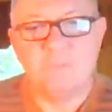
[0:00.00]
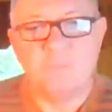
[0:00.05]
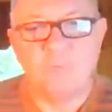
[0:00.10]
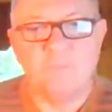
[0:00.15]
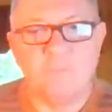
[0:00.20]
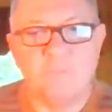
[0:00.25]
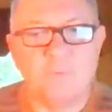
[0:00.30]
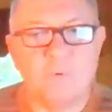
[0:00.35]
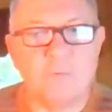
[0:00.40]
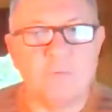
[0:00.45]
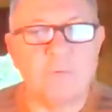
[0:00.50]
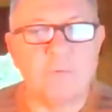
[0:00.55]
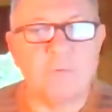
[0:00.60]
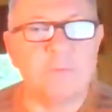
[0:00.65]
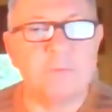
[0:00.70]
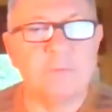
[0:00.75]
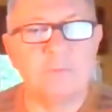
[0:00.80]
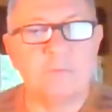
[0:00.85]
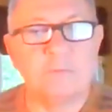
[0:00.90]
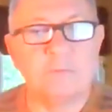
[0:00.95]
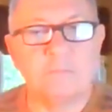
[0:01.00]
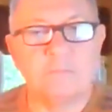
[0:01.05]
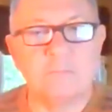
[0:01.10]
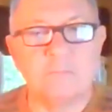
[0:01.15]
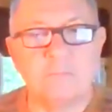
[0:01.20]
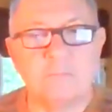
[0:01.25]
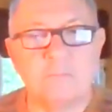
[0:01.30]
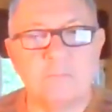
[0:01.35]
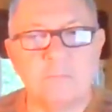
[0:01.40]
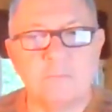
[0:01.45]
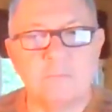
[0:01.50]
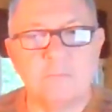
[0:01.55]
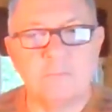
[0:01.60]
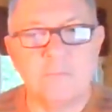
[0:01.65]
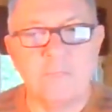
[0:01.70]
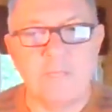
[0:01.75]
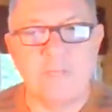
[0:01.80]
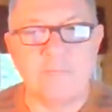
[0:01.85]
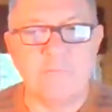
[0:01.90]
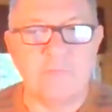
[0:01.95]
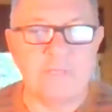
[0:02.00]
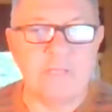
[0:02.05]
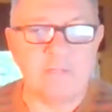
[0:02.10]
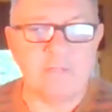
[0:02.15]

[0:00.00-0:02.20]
move forward. And the